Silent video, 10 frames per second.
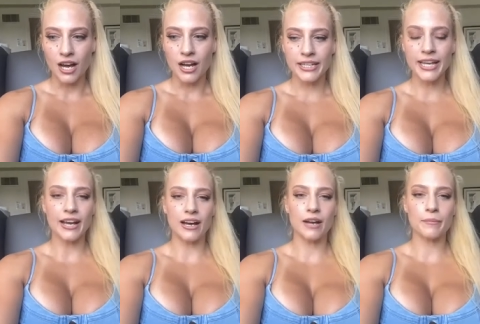
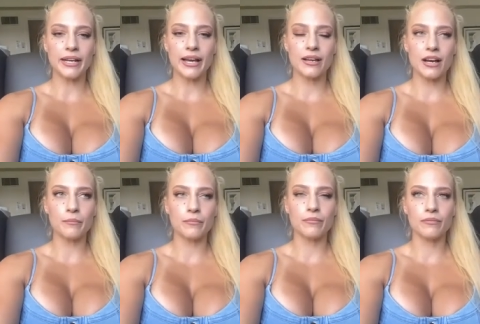Yeah, I mean,
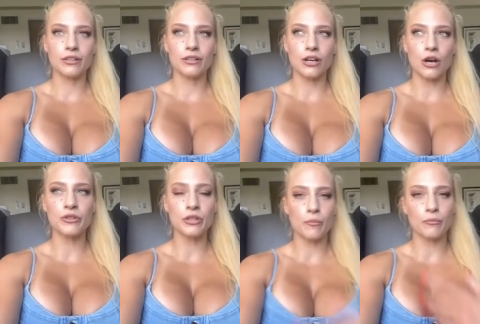
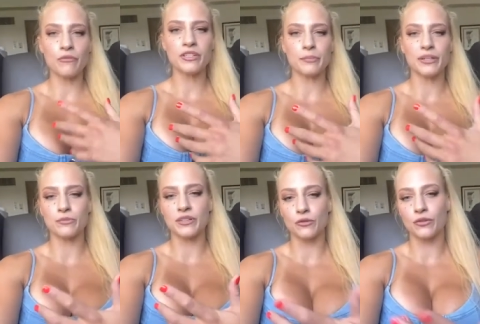obviously I'm pleased with
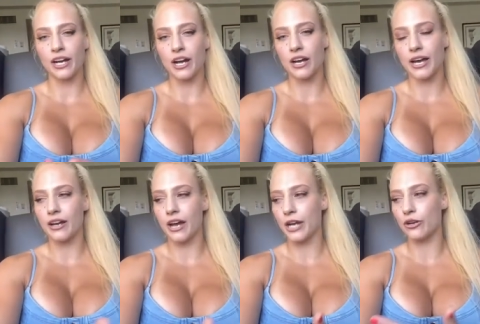myself. Like,
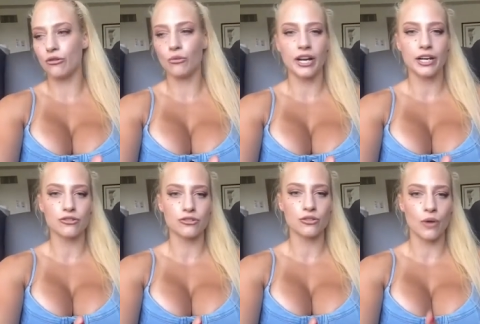I know what I can
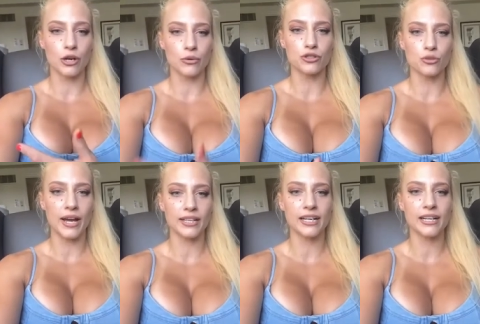do, so I always knew I
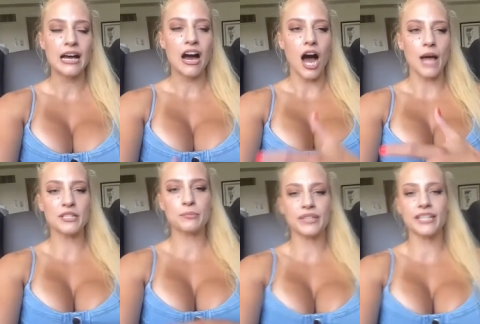had that. I'm
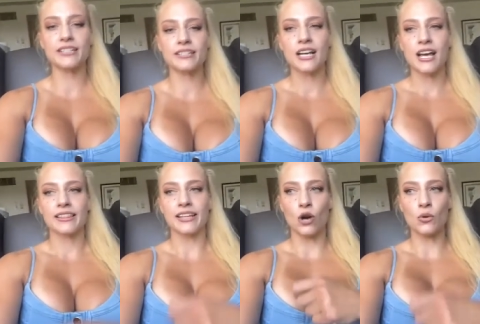just pleased
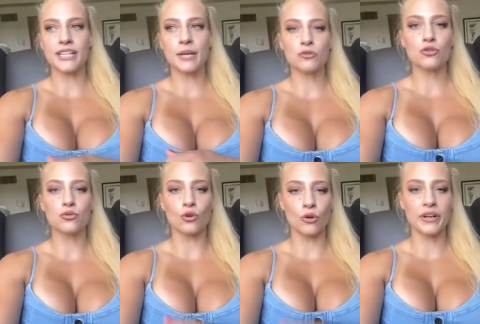that I was able to
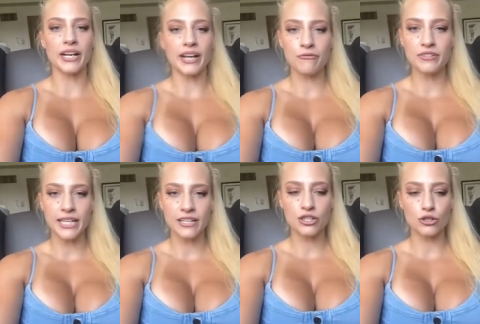draw in enough
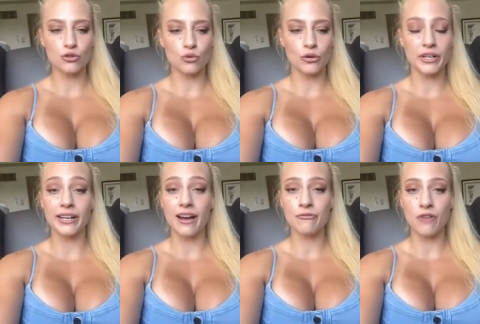attention and draw in
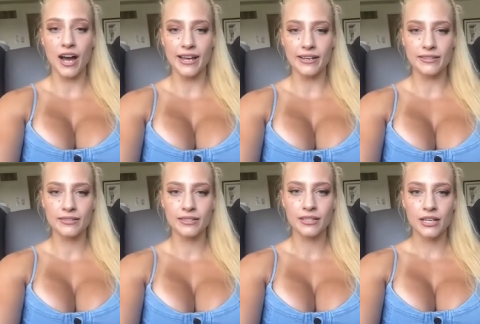enough
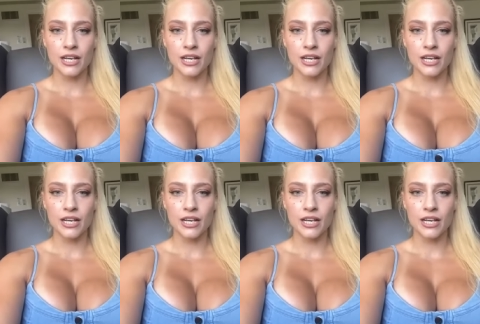eyes